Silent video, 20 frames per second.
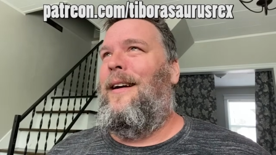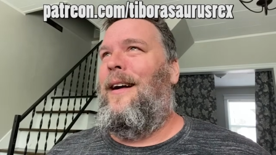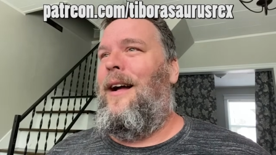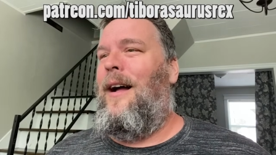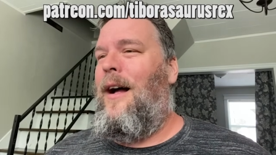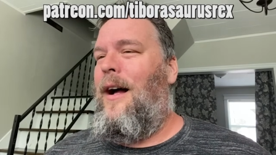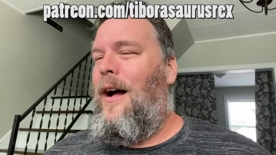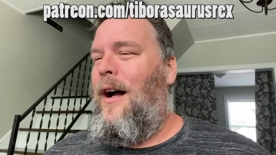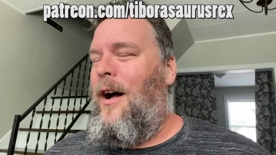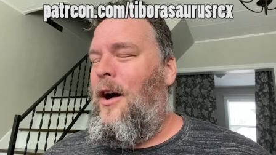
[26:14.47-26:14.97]

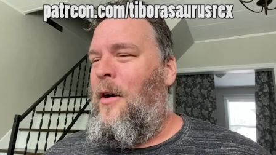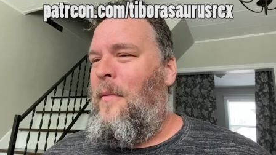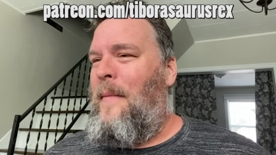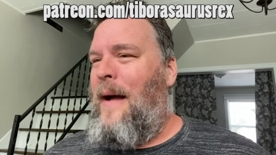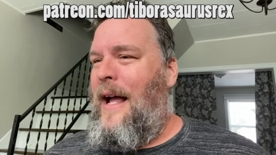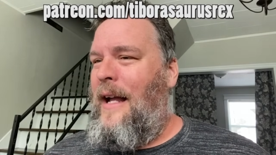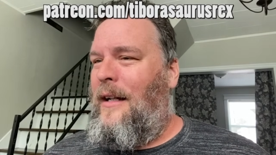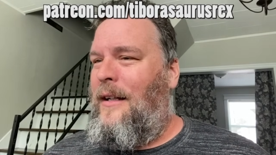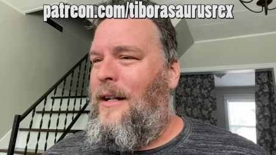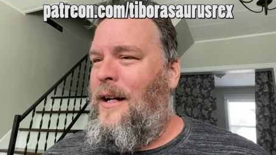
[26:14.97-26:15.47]
oh,
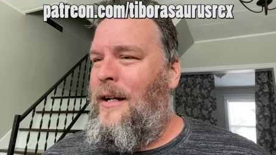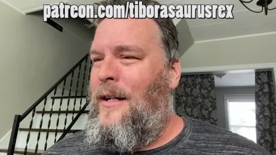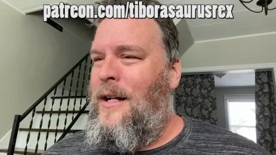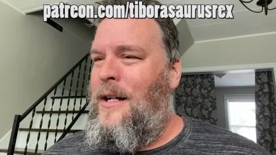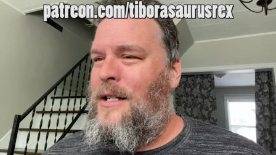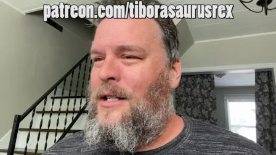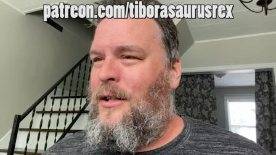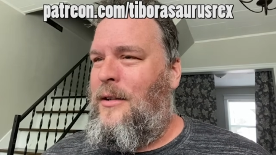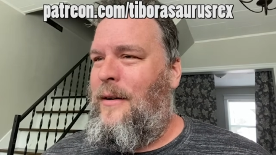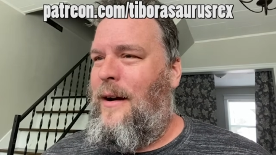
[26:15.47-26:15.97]
my
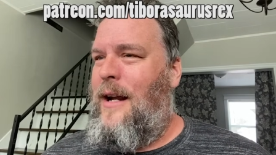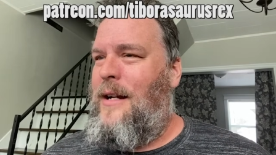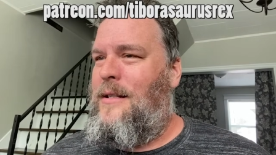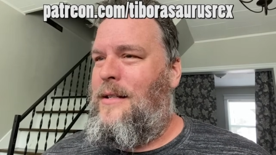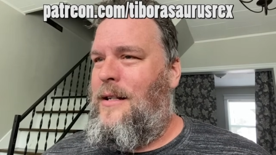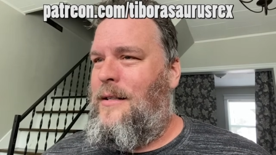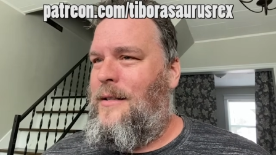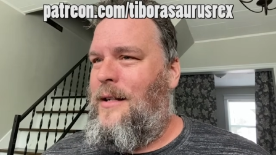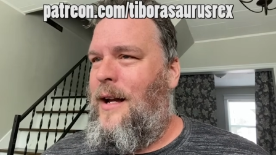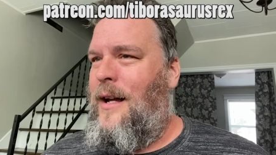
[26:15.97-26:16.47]
goodness
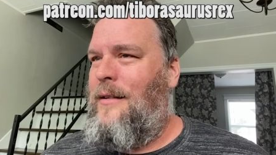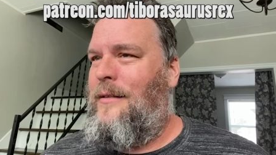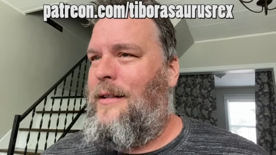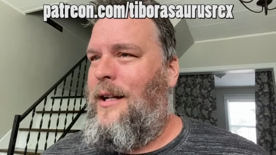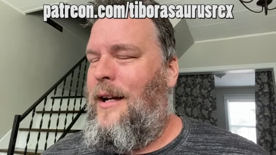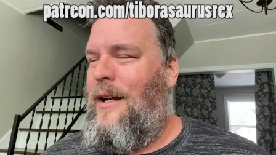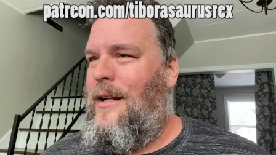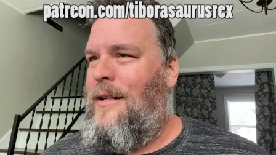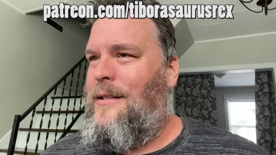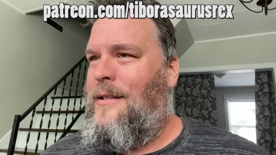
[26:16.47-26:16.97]
gracious. I'll
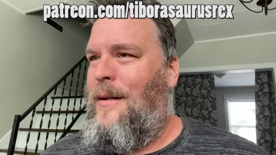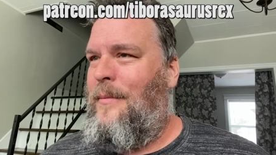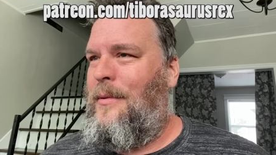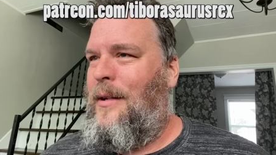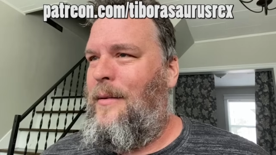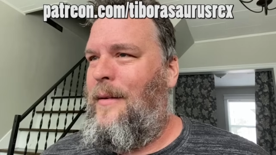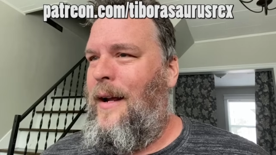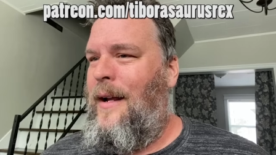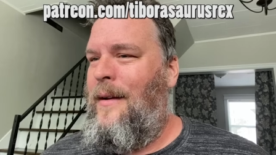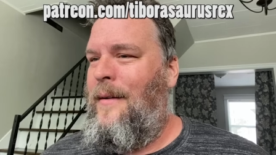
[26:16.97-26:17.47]
tell you
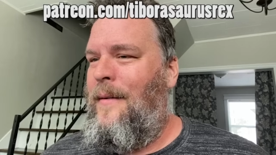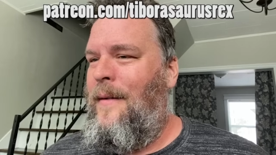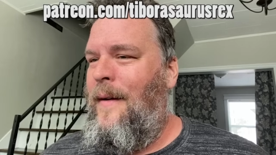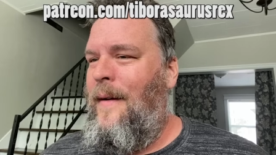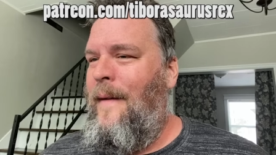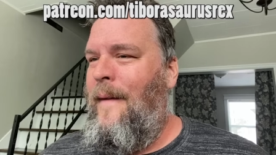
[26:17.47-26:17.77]
something, right?